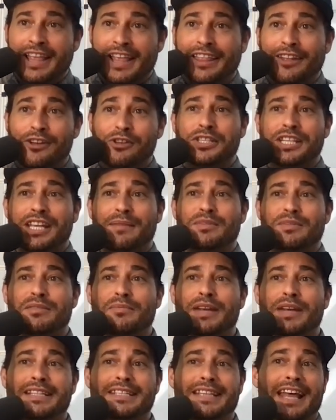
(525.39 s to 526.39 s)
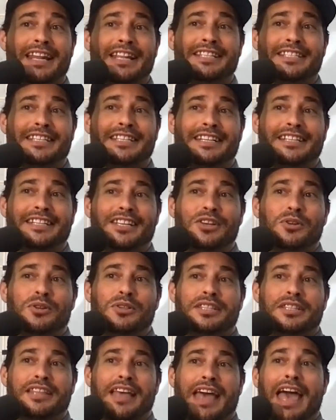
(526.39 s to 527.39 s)
there seems to be a tendency to
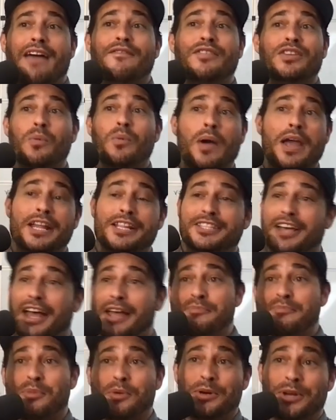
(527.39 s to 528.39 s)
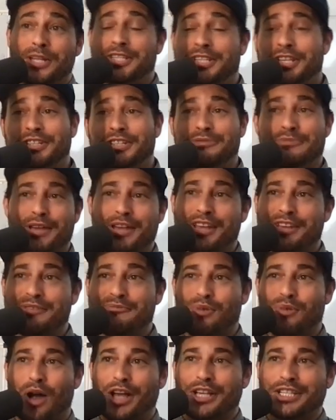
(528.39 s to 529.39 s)
use the heavyweight type 1 decision-making
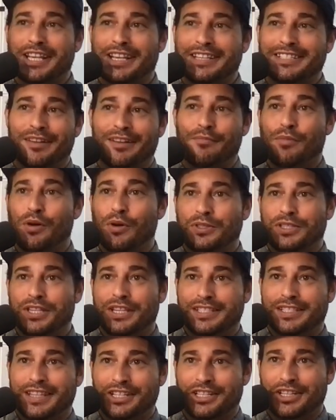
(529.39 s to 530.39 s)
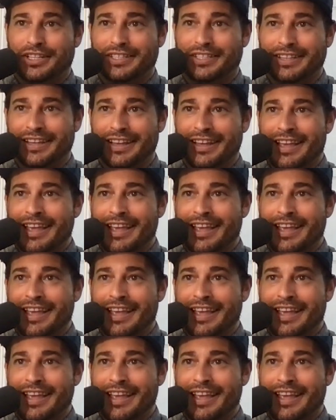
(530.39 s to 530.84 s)
process on most decisions,